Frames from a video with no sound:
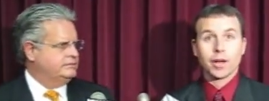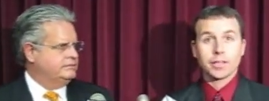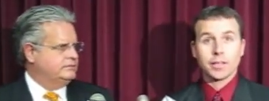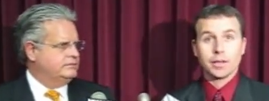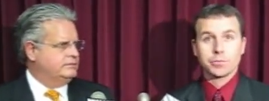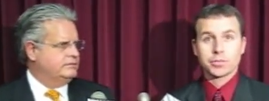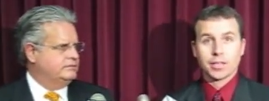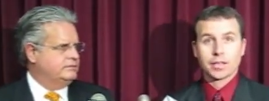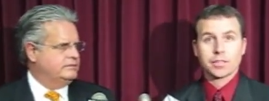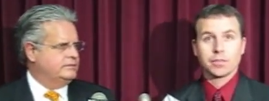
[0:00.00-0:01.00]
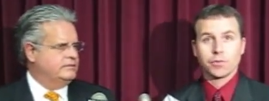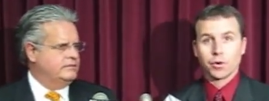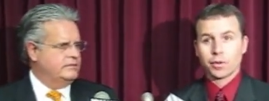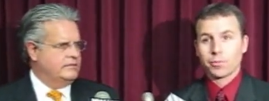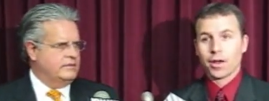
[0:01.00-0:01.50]
Speaker 1: ID and protecting the
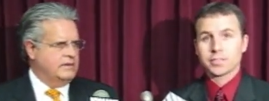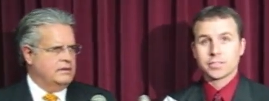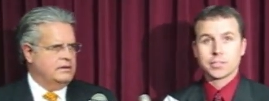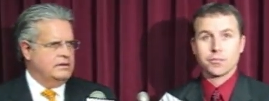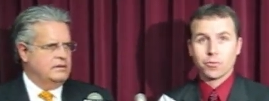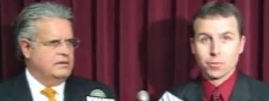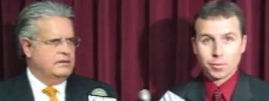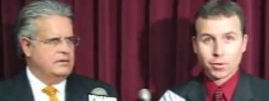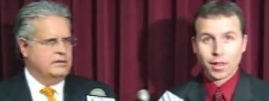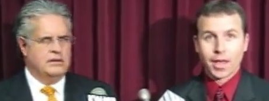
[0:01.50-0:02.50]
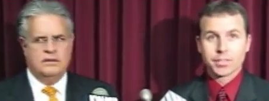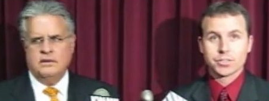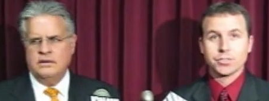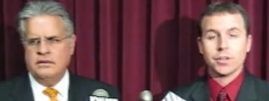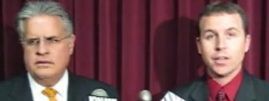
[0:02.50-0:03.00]
voting process. If you remember last
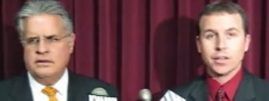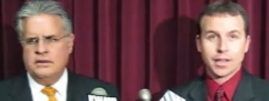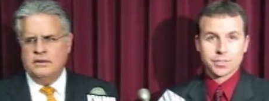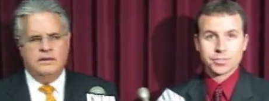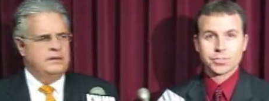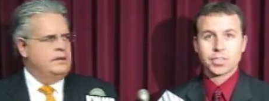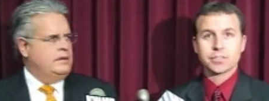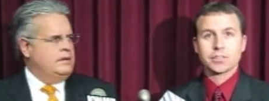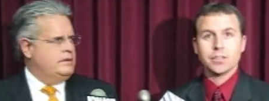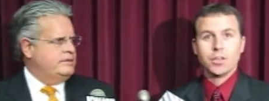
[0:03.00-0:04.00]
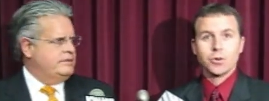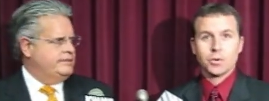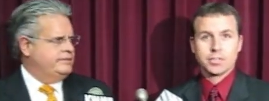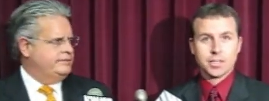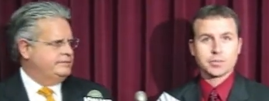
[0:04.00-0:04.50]
year, last year, Jason, we
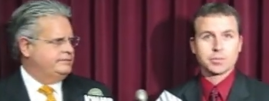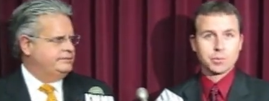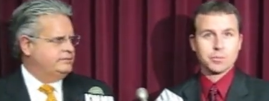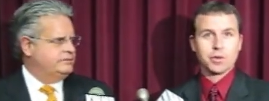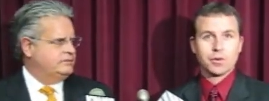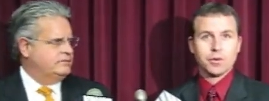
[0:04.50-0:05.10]
sent them a bill